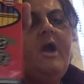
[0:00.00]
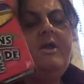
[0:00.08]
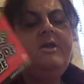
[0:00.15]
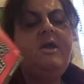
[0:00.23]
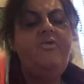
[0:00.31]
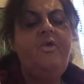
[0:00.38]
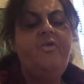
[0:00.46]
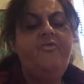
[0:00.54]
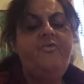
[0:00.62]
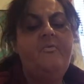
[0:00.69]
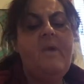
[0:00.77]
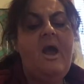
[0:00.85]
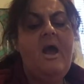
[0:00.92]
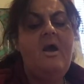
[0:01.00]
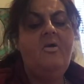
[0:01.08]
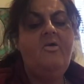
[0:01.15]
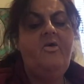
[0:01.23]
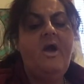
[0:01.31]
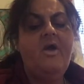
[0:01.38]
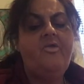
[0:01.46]
I need these for my art
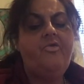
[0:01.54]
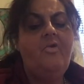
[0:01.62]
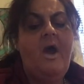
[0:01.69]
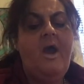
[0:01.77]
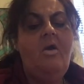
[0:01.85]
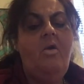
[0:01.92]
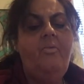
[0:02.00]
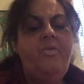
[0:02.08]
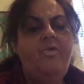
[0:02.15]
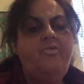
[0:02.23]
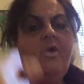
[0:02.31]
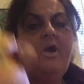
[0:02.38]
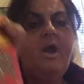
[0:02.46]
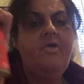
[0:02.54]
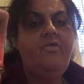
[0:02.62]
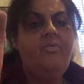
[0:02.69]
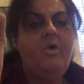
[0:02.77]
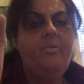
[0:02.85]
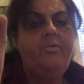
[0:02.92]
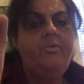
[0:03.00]
class, so I hope these crayons
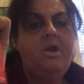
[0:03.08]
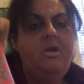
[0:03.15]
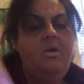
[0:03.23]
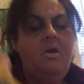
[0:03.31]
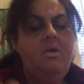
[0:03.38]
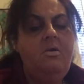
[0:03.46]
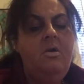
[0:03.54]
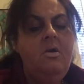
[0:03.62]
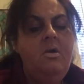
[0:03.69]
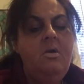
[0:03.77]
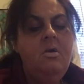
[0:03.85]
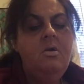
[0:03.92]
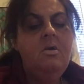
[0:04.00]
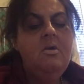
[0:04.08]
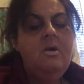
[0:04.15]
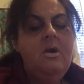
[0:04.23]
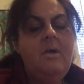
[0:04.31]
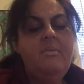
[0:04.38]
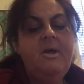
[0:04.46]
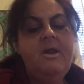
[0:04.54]
work pretty good.
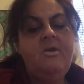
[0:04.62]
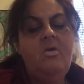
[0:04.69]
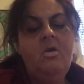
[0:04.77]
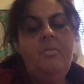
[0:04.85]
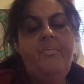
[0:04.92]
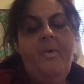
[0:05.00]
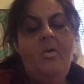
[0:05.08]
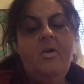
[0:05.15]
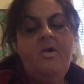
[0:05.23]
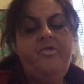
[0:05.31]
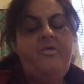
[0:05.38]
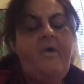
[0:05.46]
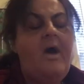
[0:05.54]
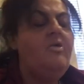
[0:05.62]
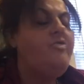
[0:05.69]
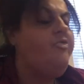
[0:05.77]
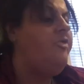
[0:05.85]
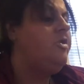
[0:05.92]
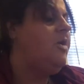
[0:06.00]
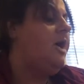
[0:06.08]
I mean, I know they're bogus Dollar
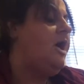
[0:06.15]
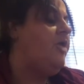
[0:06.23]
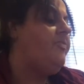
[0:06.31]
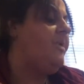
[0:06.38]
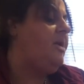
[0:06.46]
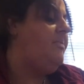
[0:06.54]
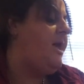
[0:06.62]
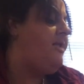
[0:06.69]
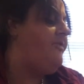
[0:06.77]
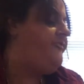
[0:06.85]
Tree crayons, but come on, I'm